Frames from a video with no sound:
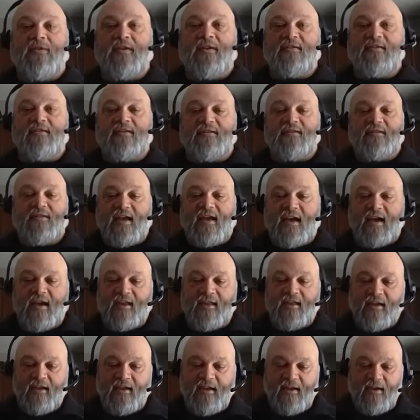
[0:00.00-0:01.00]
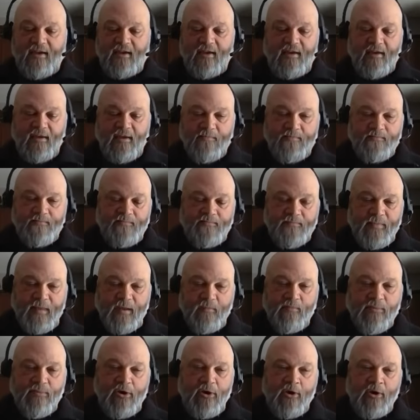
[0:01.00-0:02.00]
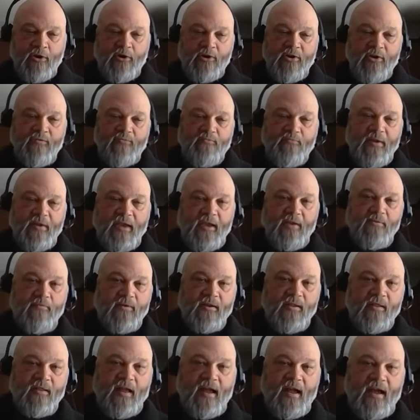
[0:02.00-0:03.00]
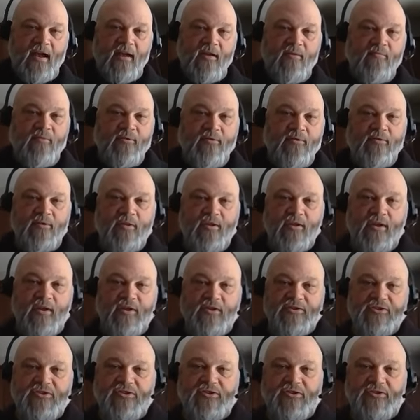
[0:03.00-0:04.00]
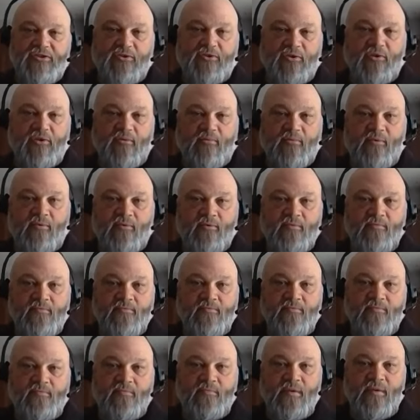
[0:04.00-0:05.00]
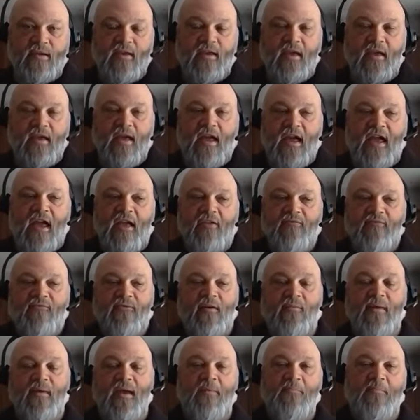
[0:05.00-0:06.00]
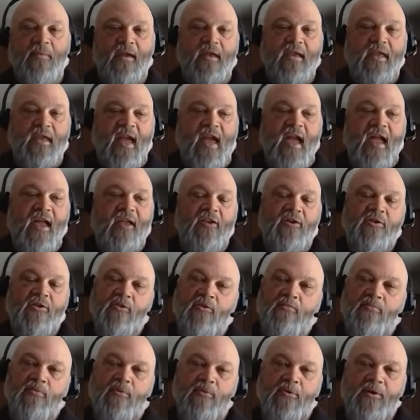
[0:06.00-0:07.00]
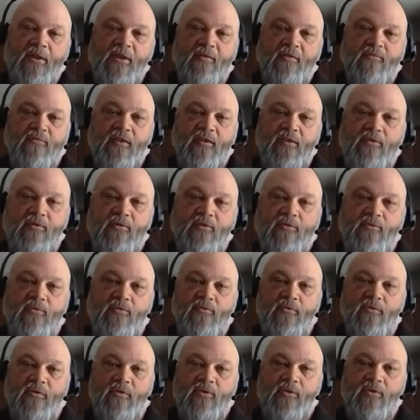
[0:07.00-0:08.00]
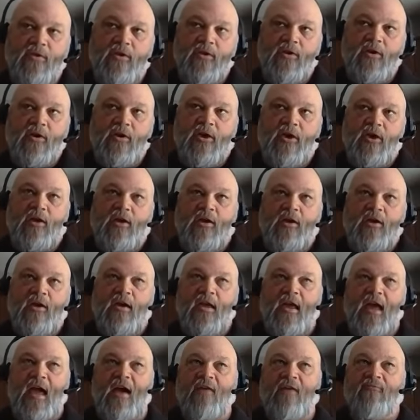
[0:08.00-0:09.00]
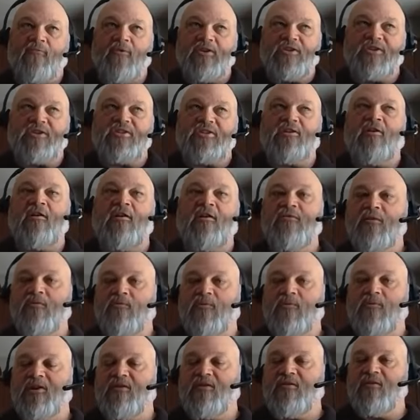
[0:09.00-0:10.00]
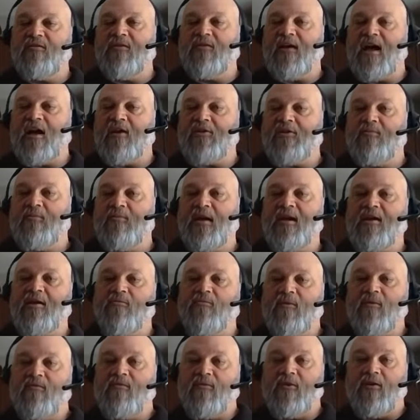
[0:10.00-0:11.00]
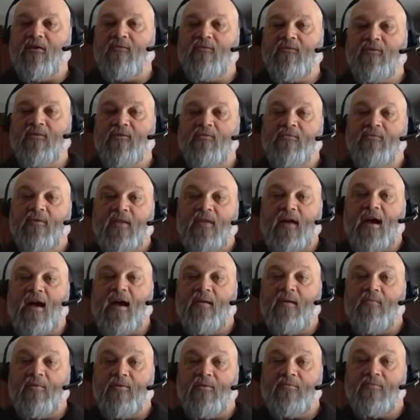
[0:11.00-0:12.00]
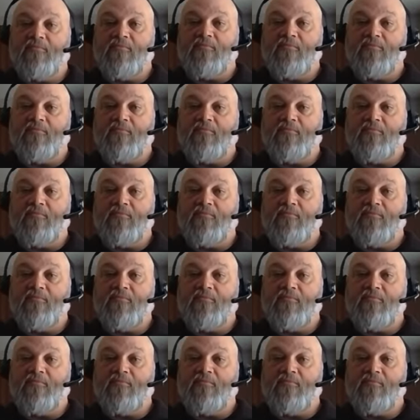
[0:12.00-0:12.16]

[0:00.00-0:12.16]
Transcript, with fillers: this is that part of being reliable is durable. And from a mechanical point of view, have we solved the riddle of how to make a revolver reliable?